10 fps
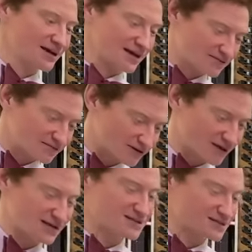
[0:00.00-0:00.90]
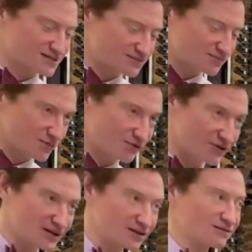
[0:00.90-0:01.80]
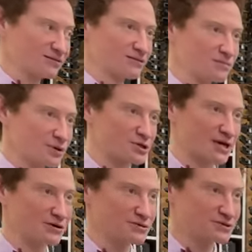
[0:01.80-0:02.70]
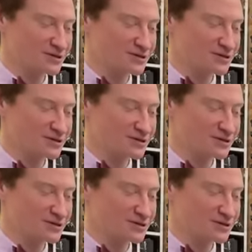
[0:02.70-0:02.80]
and if the glass is moving, it'll push out.